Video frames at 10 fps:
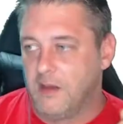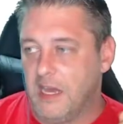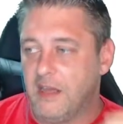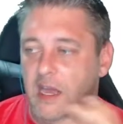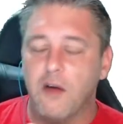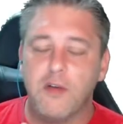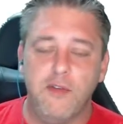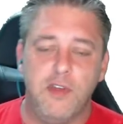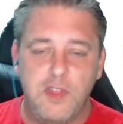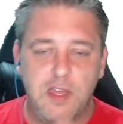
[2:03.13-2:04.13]
I'll
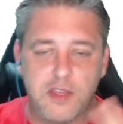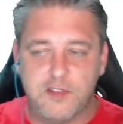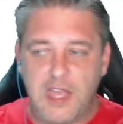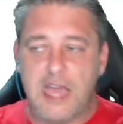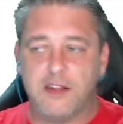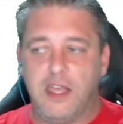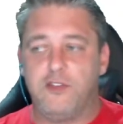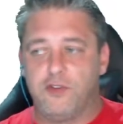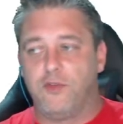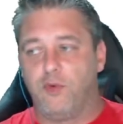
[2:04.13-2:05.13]
give you the exact
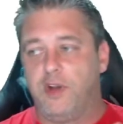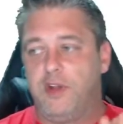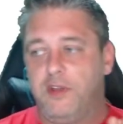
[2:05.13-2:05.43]
answer of what it is.